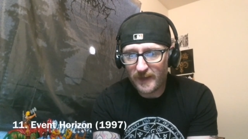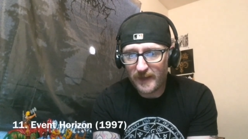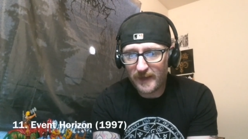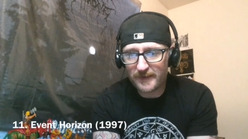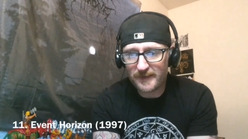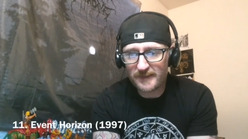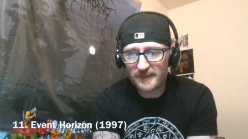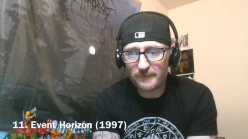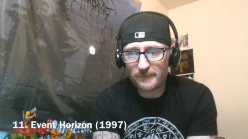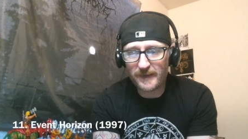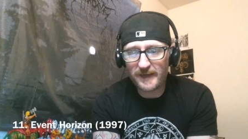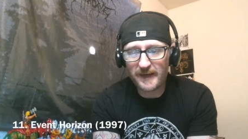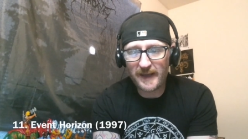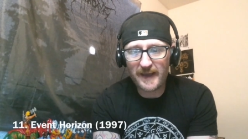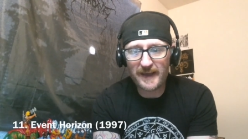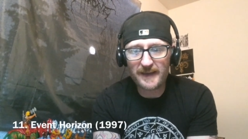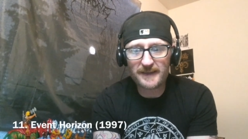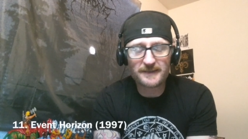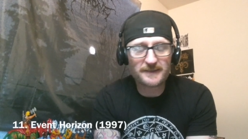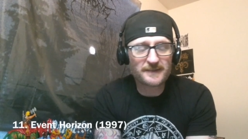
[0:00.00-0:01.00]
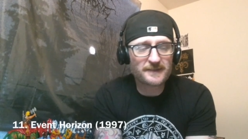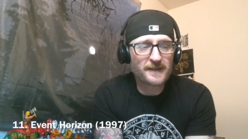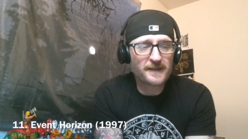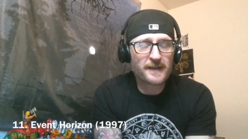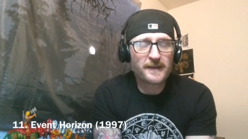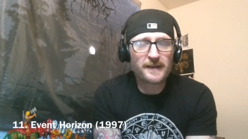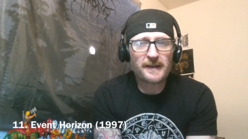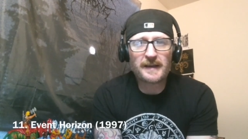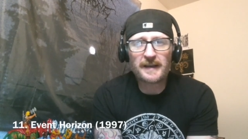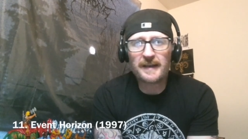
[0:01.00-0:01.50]
uh, doesn't mean it has
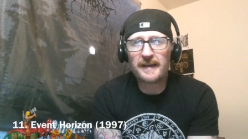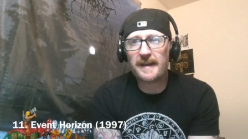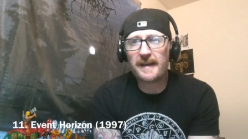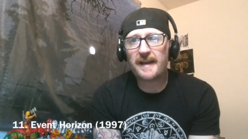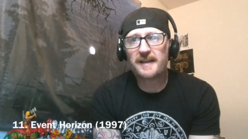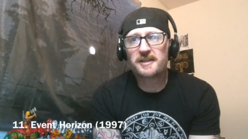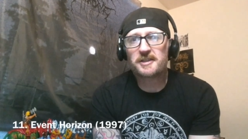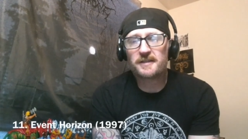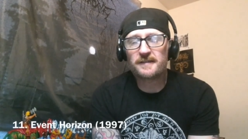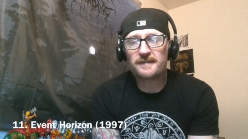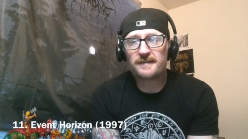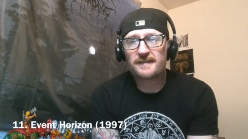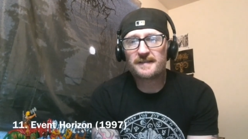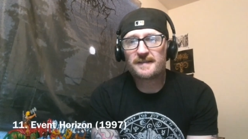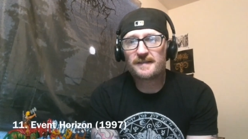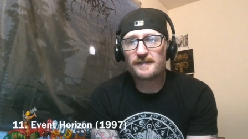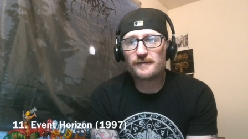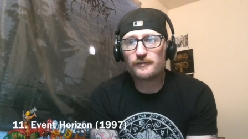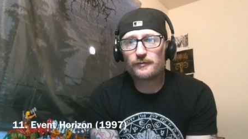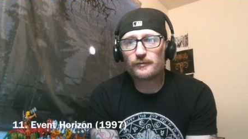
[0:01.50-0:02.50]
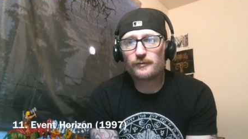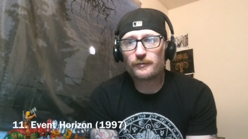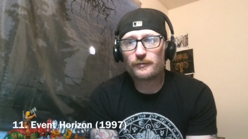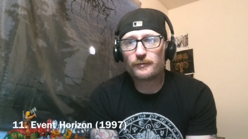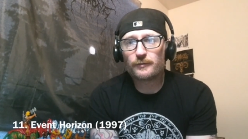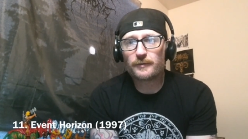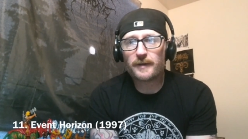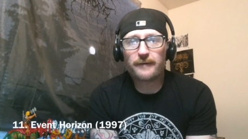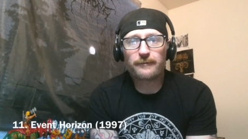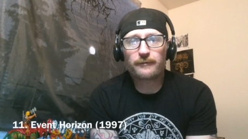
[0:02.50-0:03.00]
connections to
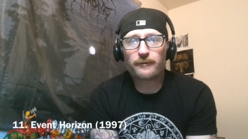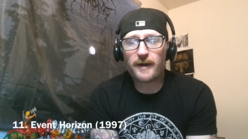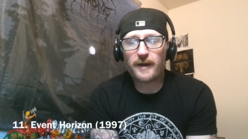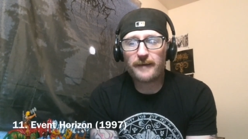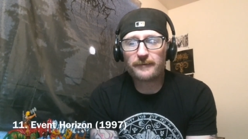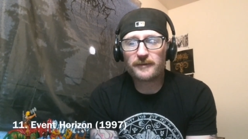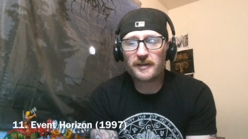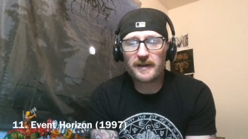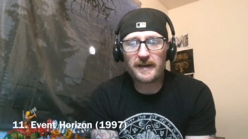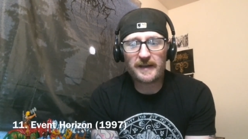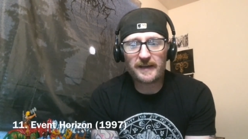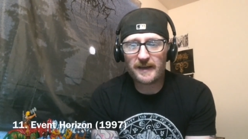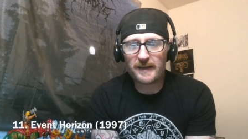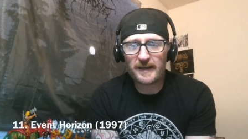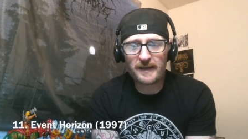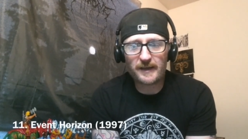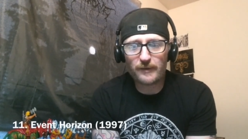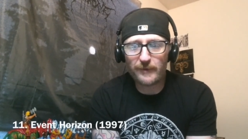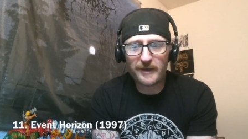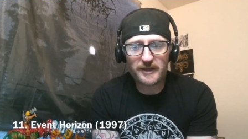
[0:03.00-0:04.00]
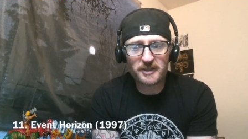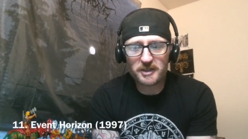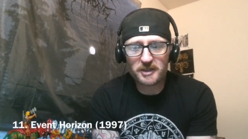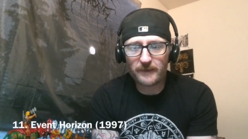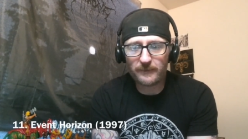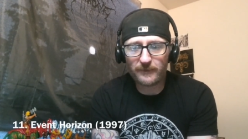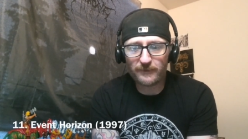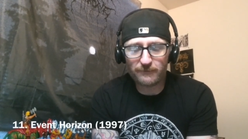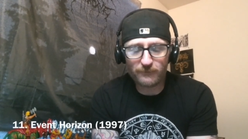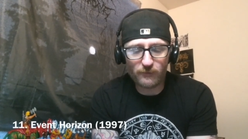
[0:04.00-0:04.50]
Lovecraft in any, any way,
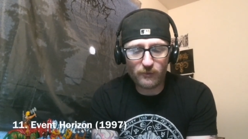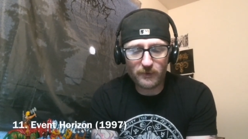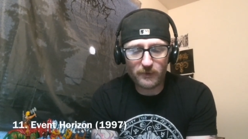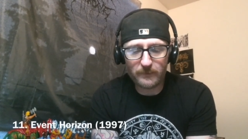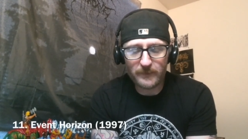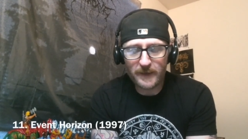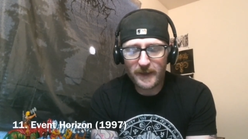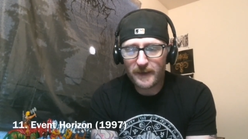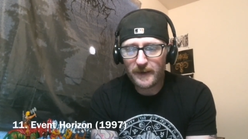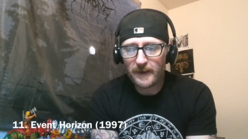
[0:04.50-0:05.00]
shape, or form.